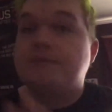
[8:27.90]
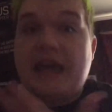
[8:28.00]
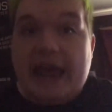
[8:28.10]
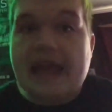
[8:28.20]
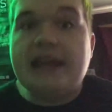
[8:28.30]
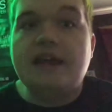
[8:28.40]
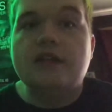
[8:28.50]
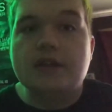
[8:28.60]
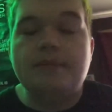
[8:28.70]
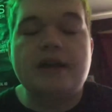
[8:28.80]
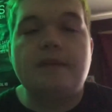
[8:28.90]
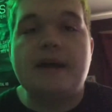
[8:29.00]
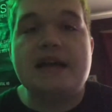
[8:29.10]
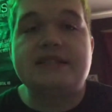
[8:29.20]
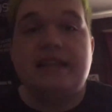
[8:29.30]
and limited
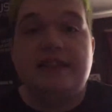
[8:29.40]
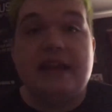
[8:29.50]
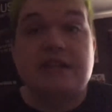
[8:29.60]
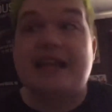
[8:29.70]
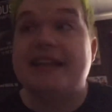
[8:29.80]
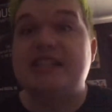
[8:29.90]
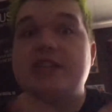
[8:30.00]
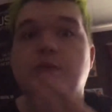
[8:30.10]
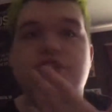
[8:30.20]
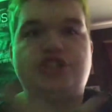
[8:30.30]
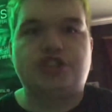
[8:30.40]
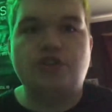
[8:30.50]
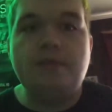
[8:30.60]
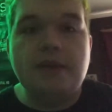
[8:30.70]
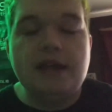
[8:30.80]
capacity theaters. At least that's what it
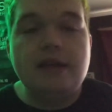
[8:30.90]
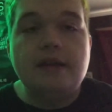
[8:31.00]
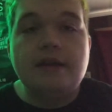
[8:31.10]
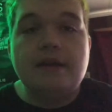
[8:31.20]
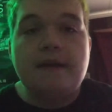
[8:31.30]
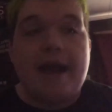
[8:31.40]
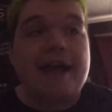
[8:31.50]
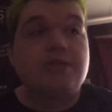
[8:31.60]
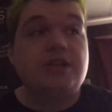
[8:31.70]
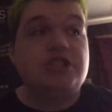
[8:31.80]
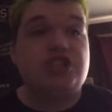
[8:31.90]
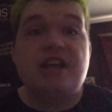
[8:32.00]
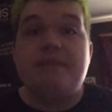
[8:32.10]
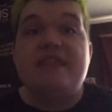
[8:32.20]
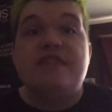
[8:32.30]
should be. That's what it should have been